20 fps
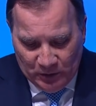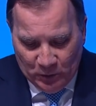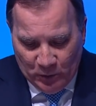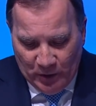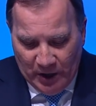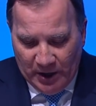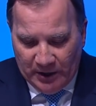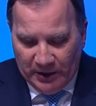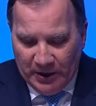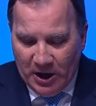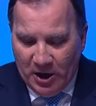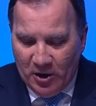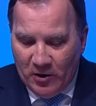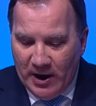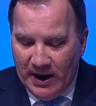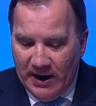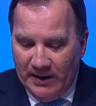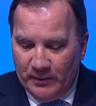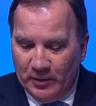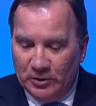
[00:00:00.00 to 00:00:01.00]
we are now
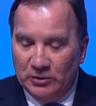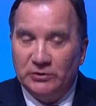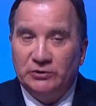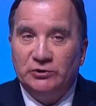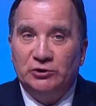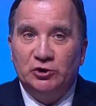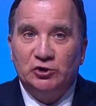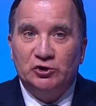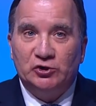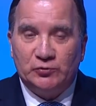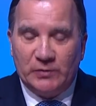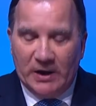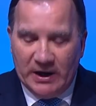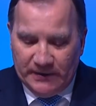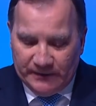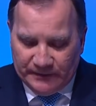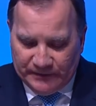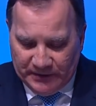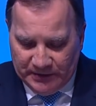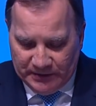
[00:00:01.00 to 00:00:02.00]
able to
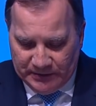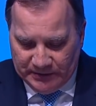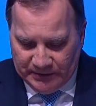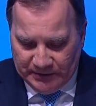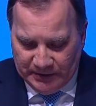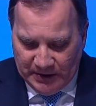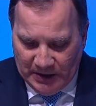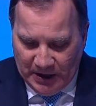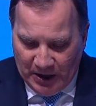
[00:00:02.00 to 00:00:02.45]
strengthen